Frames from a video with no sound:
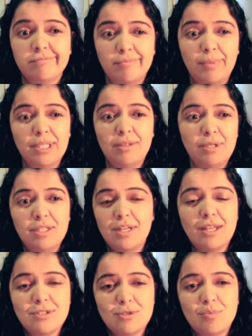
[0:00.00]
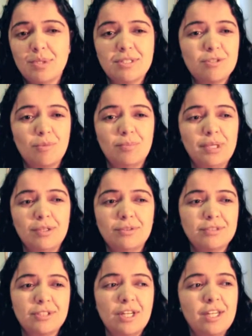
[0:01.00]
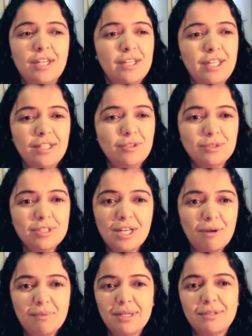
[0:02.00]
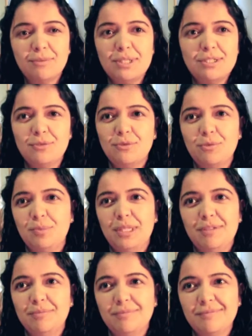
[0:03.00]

But it has to be stopped, because it doesn't have a reason to be.